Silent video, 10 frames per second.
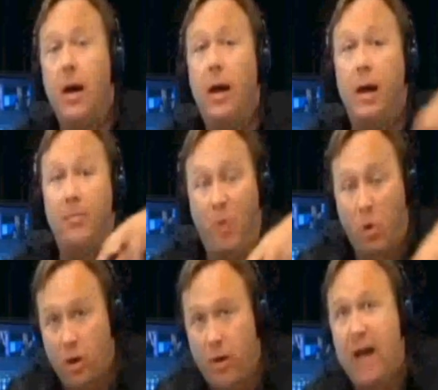
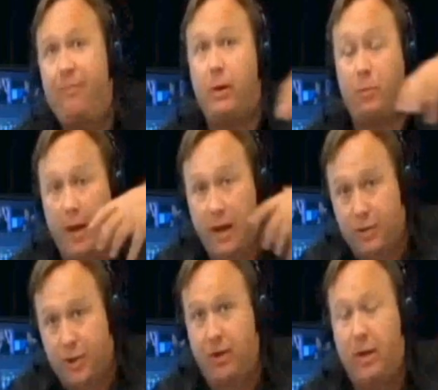pornographic
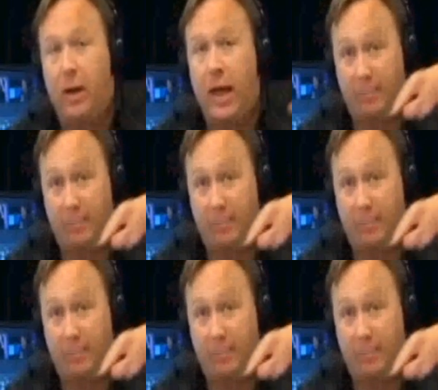rings and